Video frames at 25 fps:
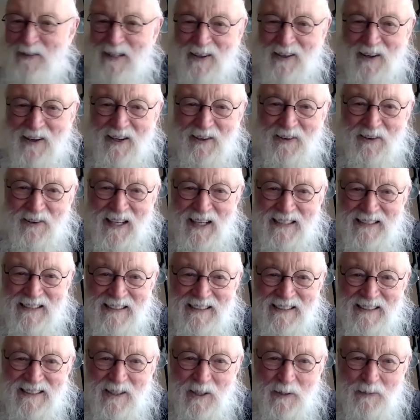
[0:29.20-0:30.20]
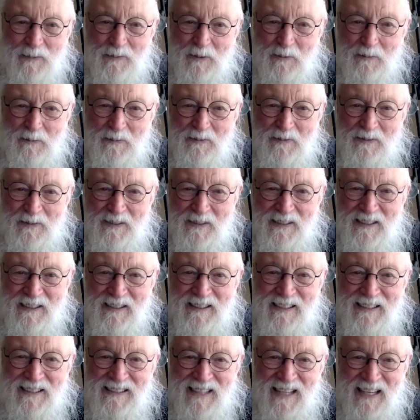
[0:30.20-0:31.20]
mine, Arlo Acton, sculptor,
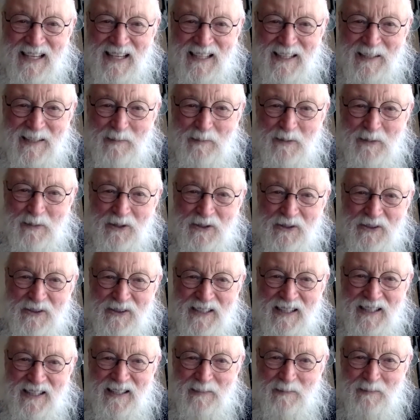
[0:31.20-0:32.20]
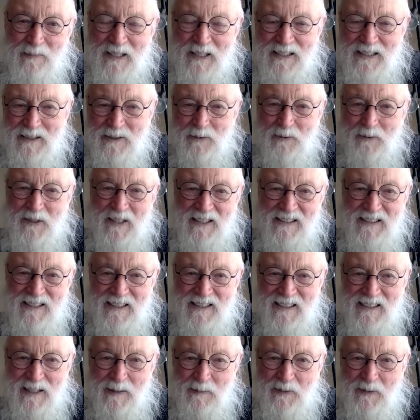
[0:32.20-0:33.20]
design and build a place so we could
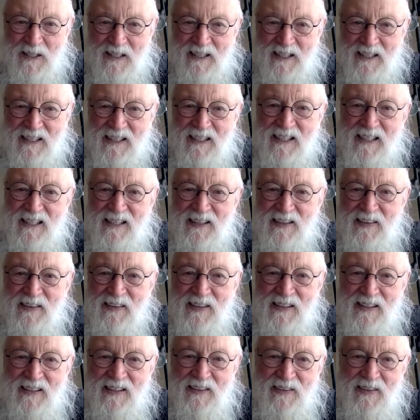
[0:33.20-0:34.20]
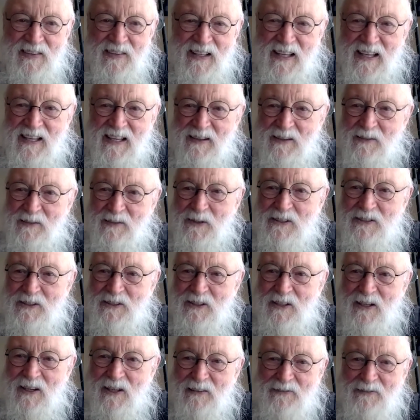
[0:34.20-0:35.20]
sleep in it. And we
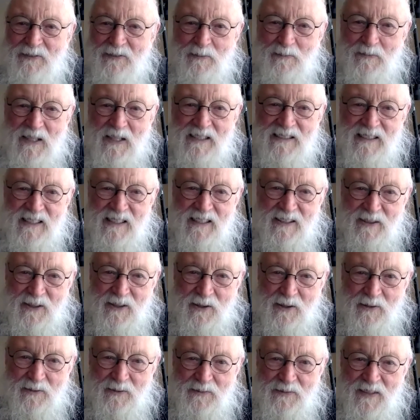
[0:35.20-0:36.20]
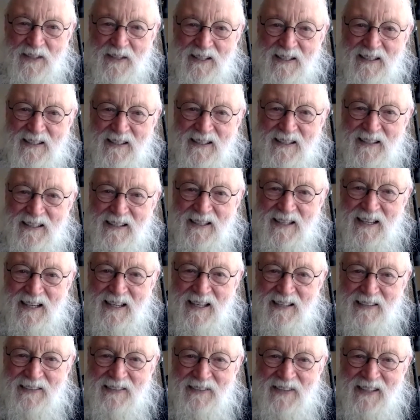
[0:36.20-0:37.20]
took off for Mexico,
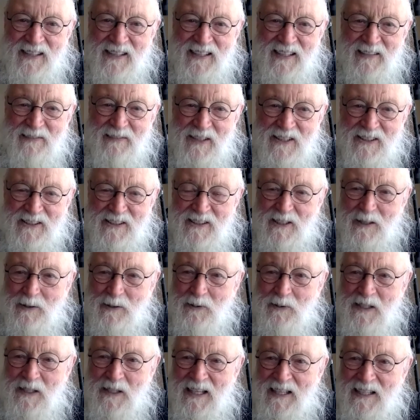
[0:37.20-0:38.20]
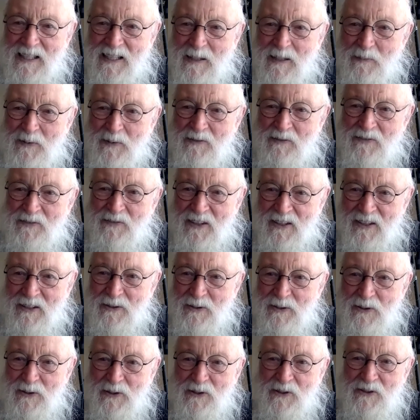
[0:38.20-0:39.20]
thinking eventually we'd end up in
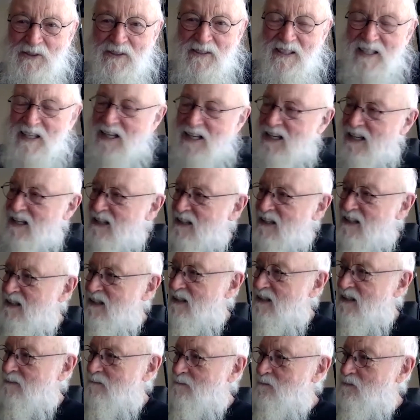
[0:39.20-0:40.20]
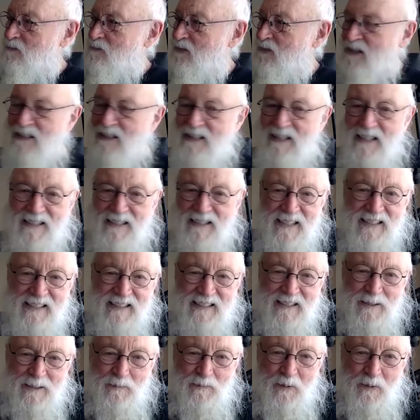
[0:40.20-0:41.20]
Veracruz and get
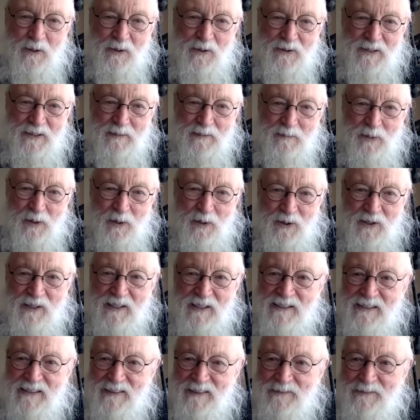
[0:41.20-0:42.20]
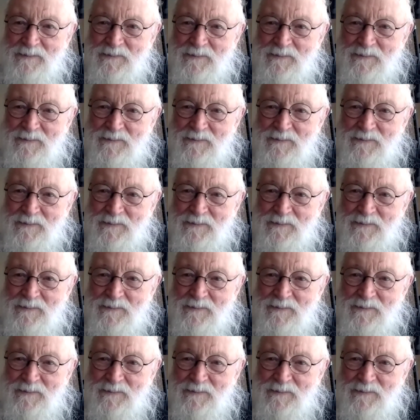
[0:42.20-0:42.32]
this boat to Poland.